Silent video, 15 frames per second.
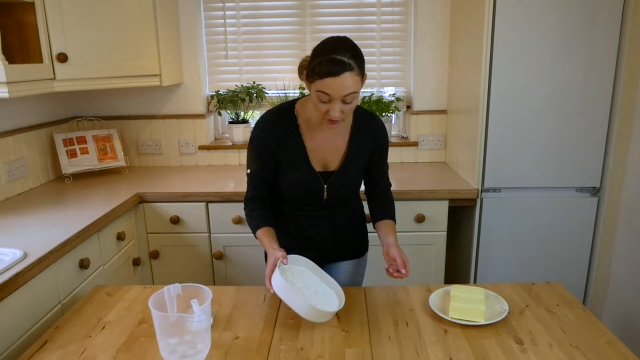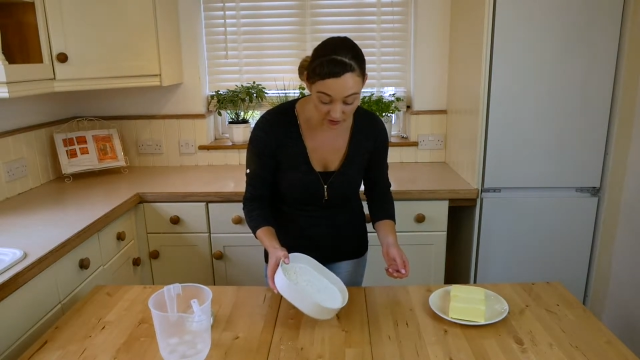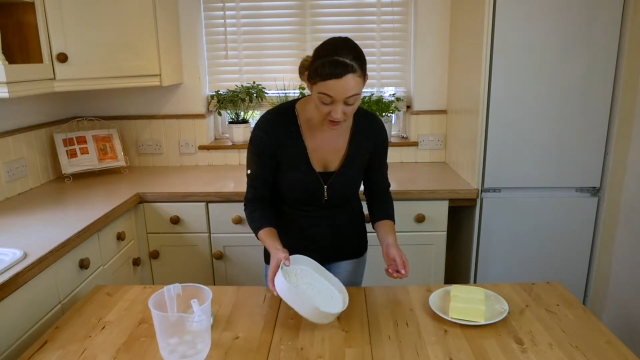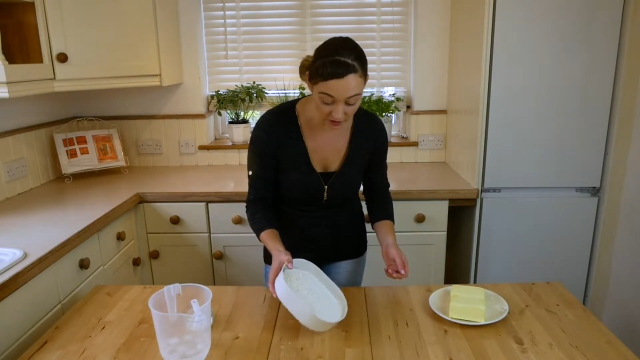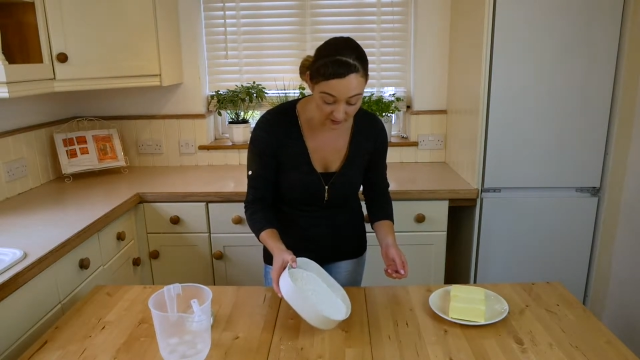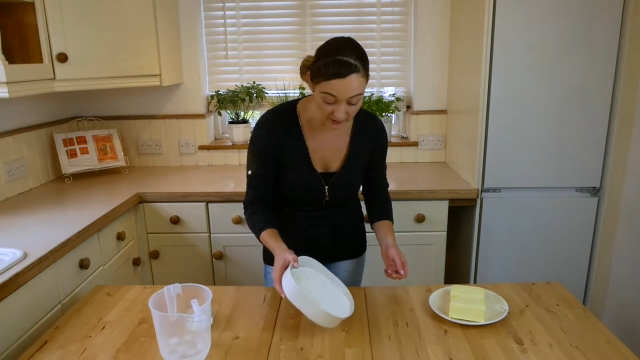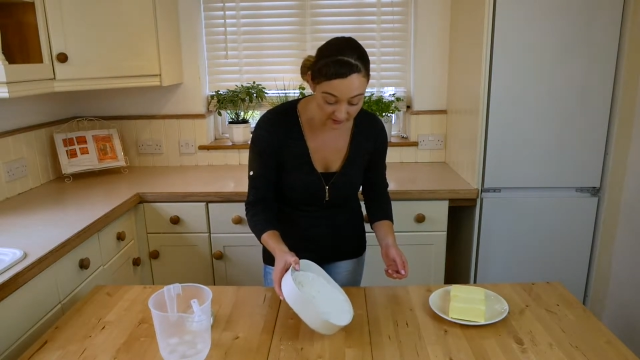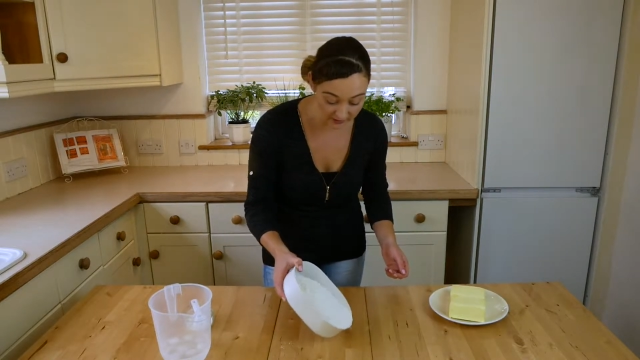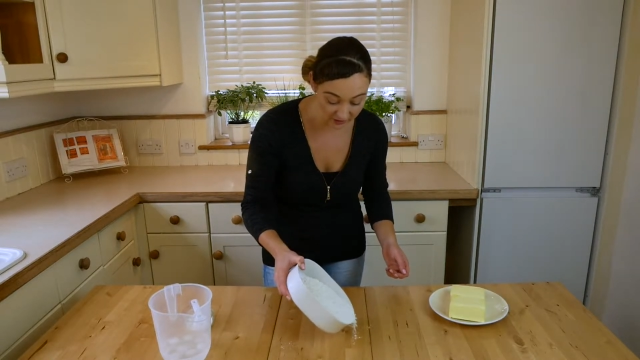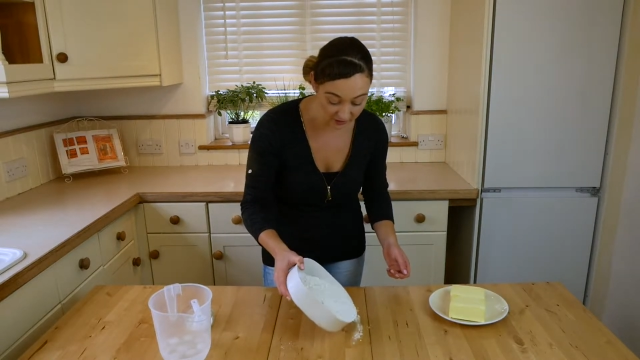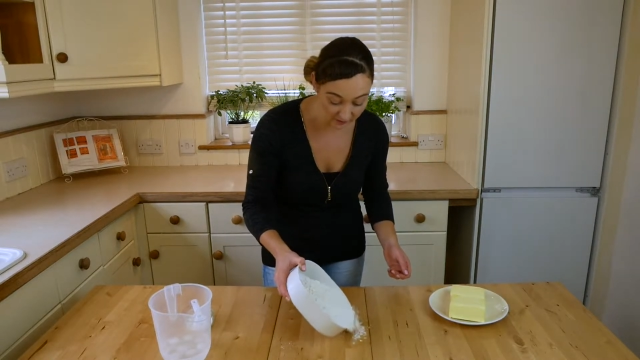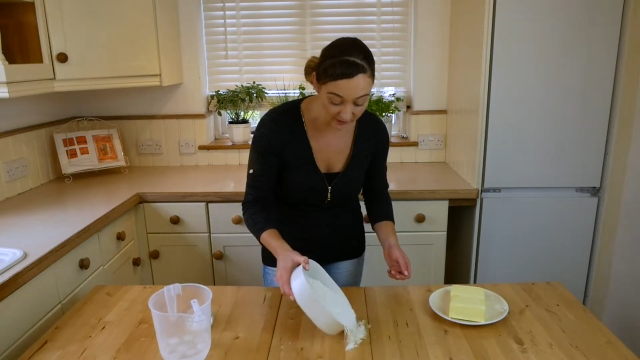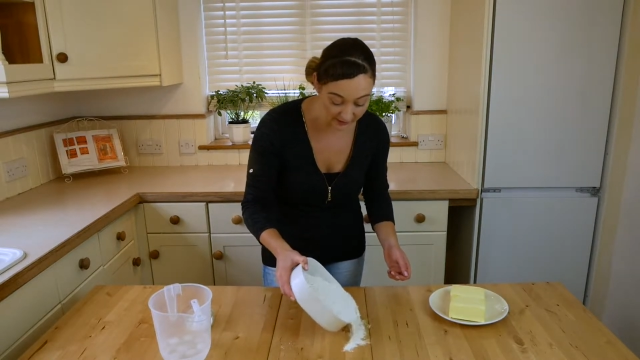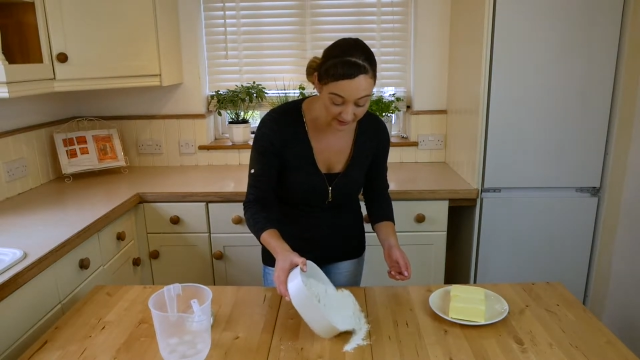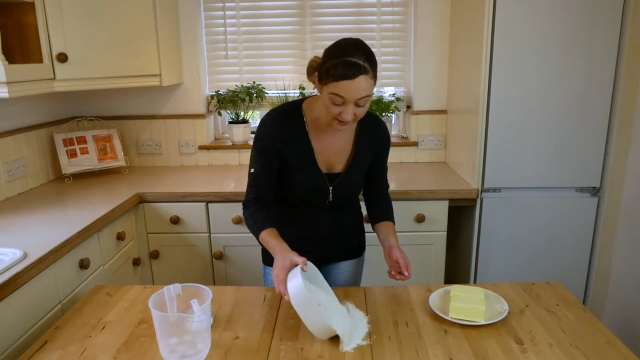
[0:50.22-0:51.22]
do is
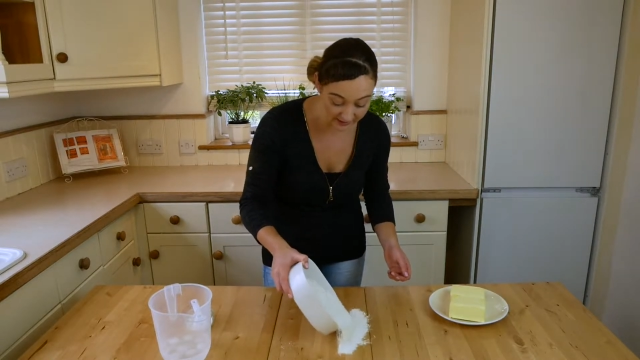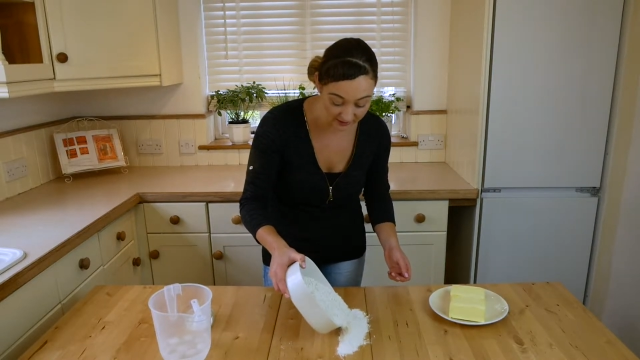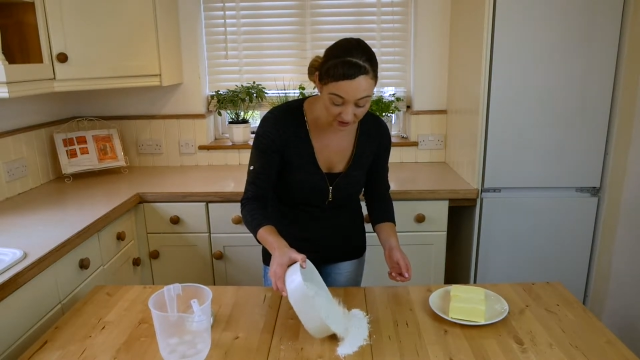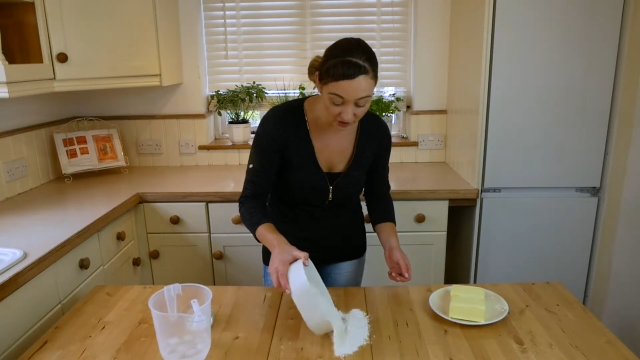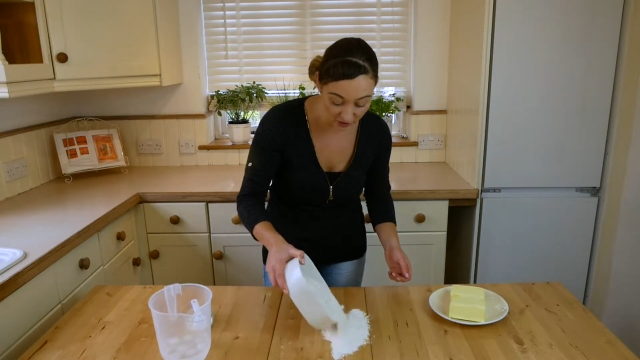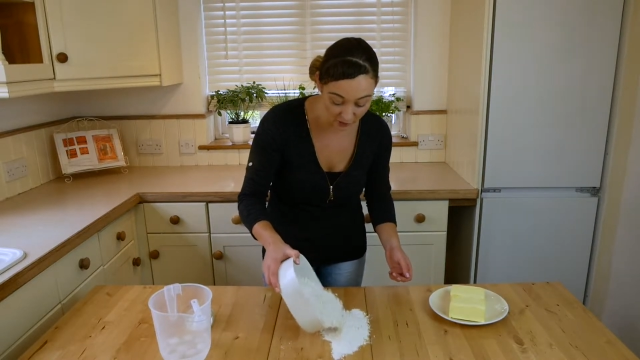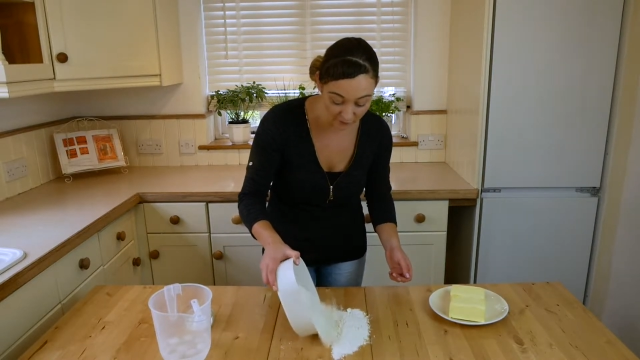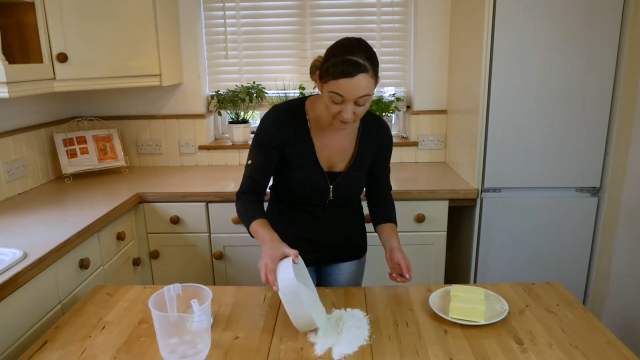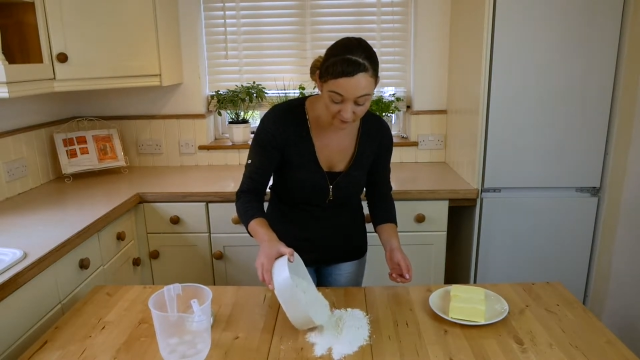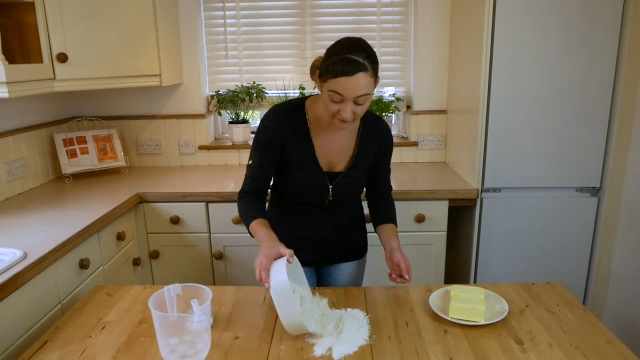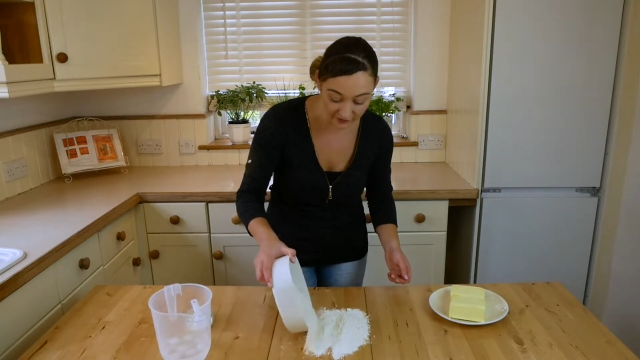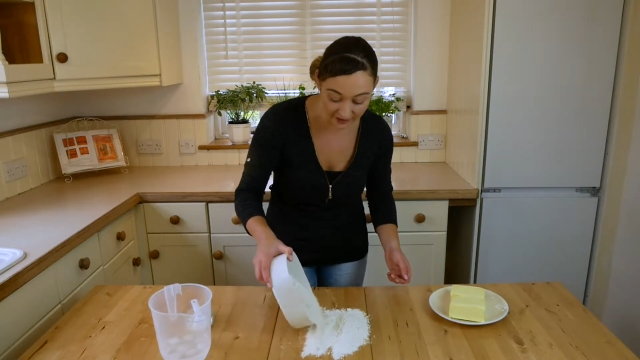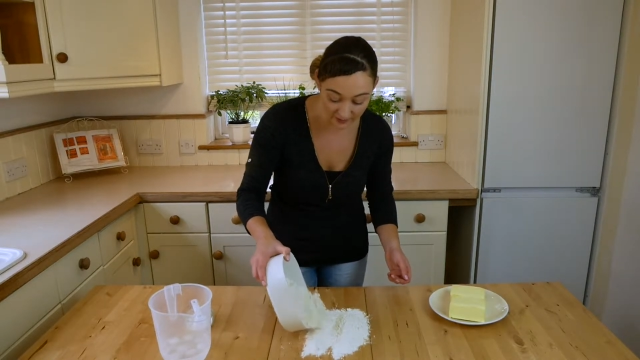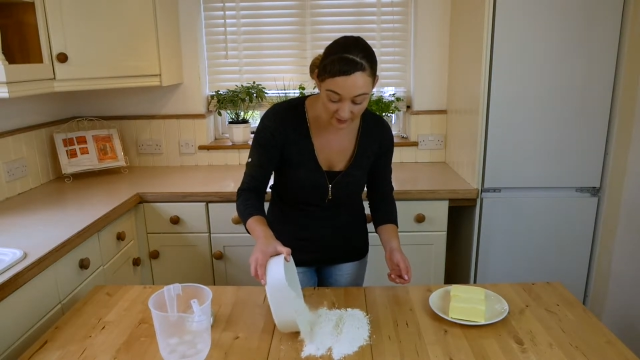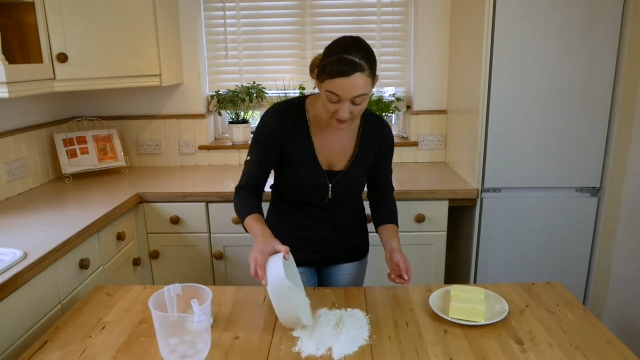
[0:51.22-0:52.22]
to place your
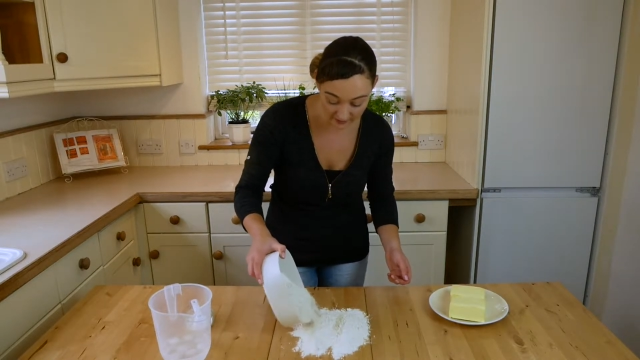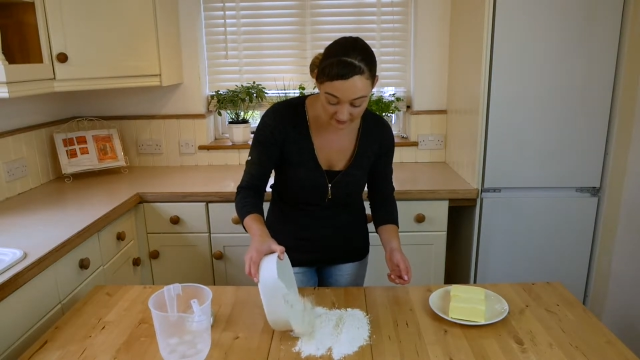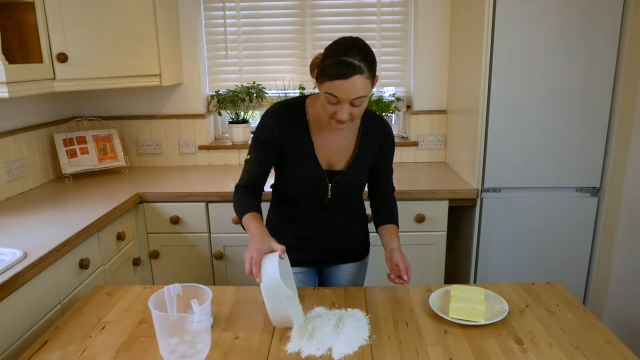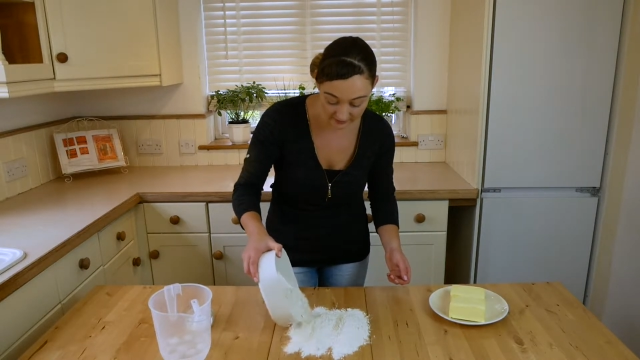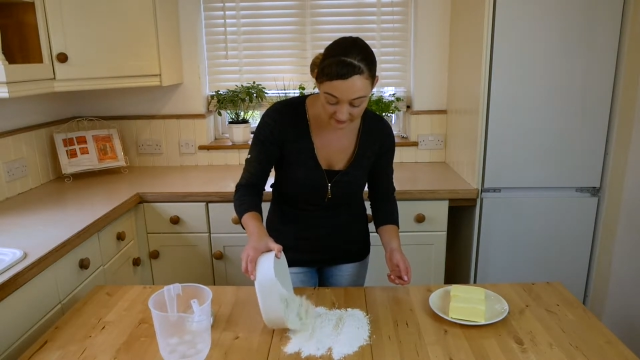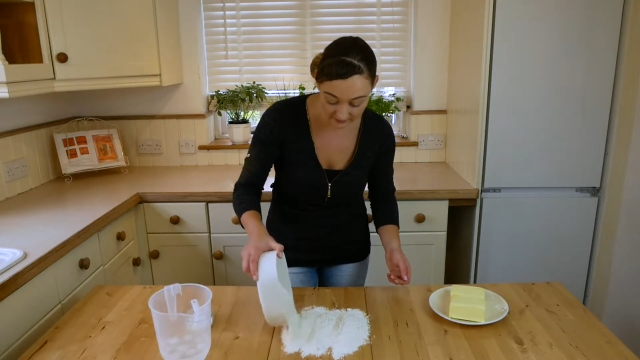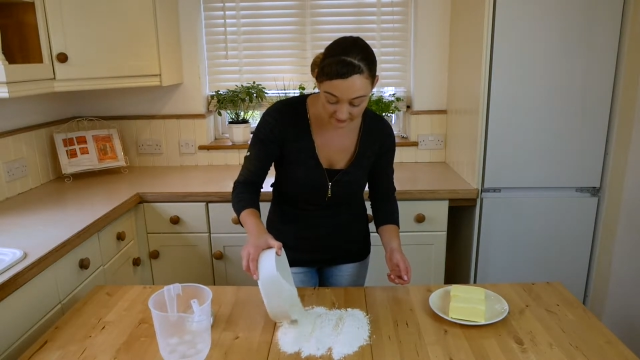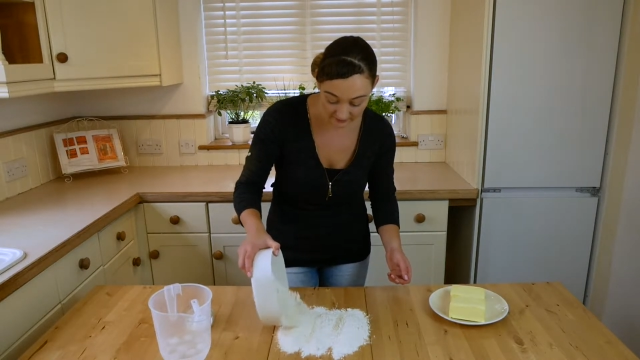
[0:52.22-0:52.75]
flour